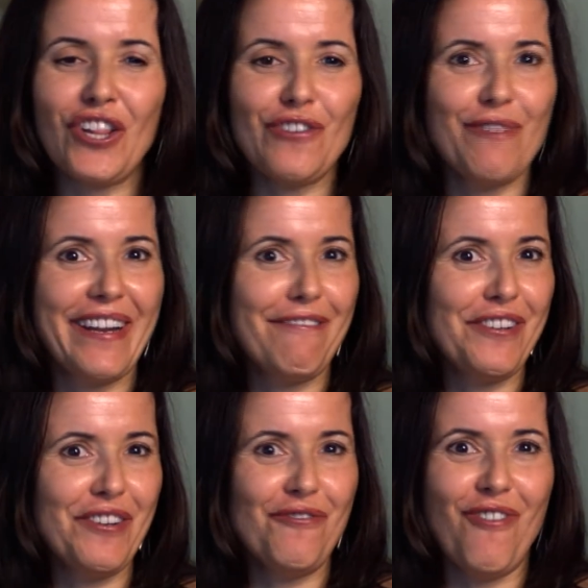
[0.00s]
call it whatever
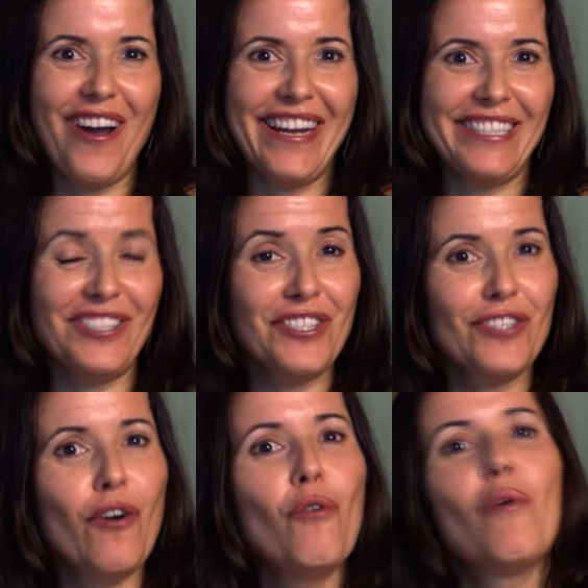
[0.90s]
you want. I just
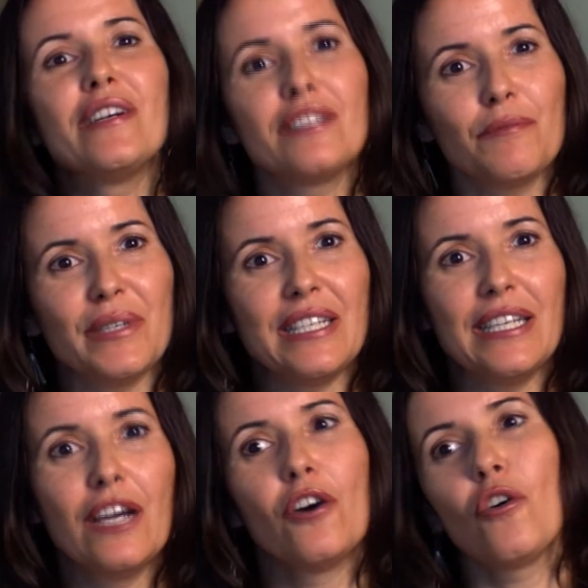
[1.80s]
don't want to be
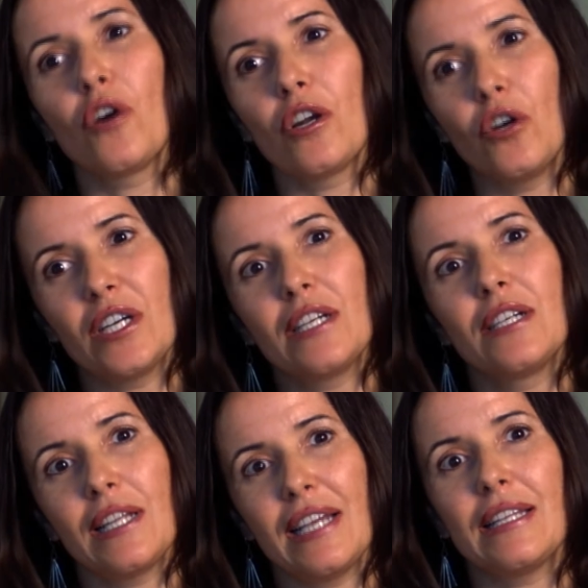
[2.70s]
or look
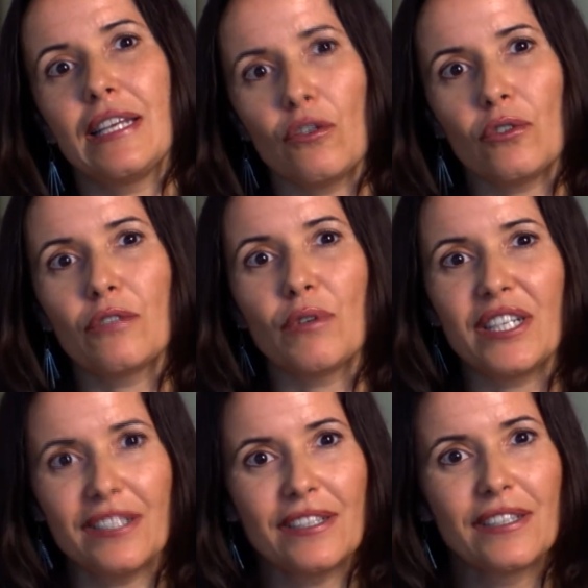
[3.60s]
like the older one.